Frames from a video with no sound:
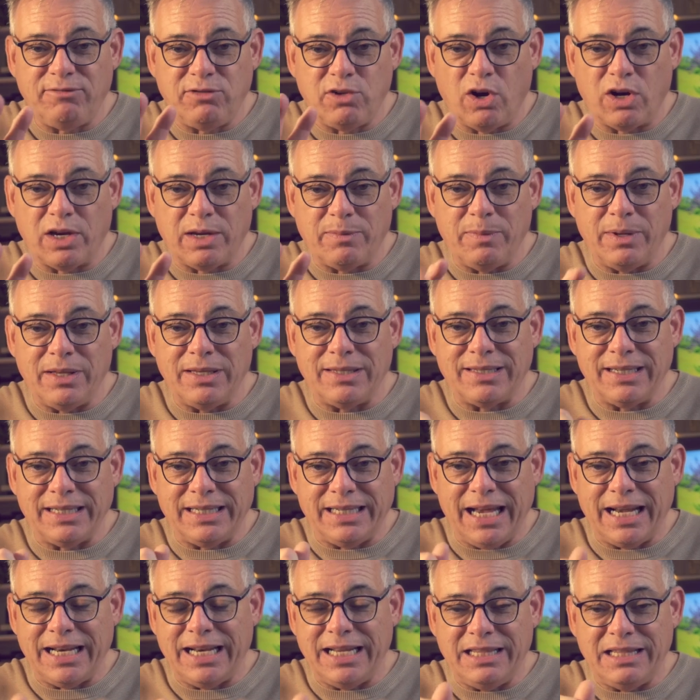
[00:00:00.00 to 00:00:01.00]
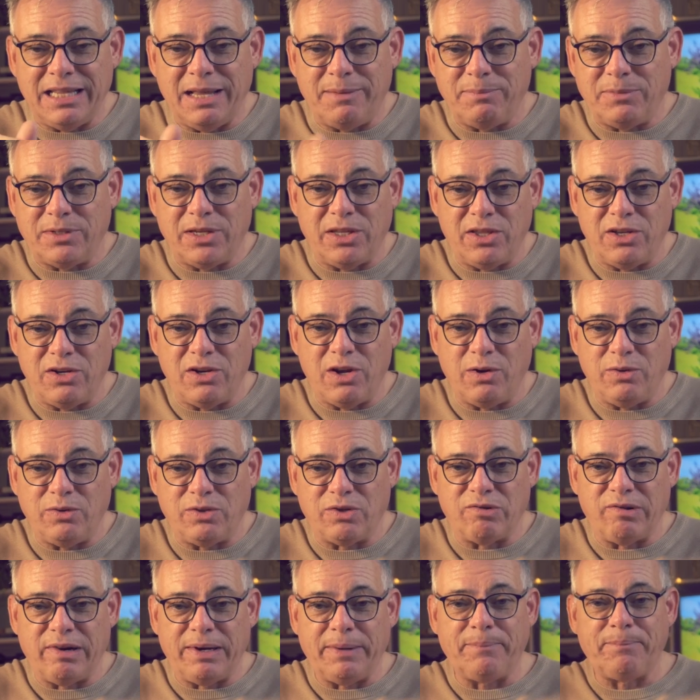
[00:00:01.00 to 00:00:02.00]
documents and getting them to the
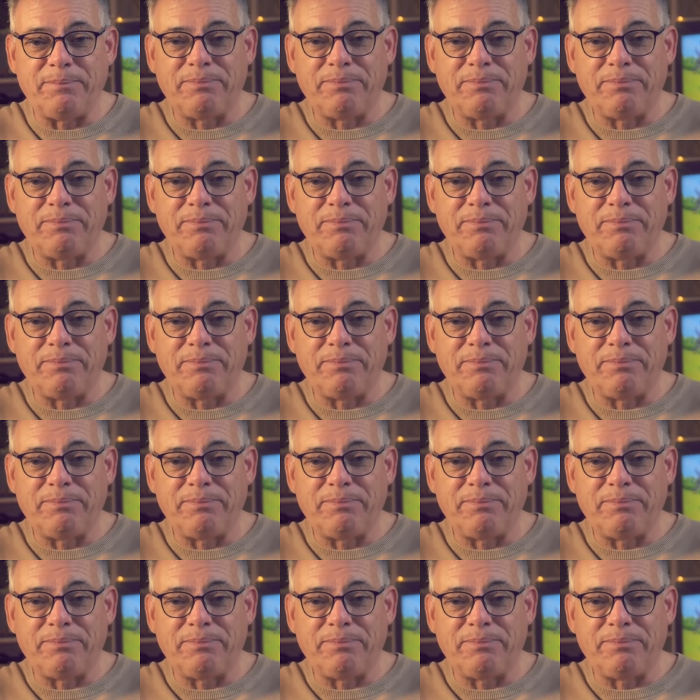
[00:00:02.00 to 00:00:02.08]
notary.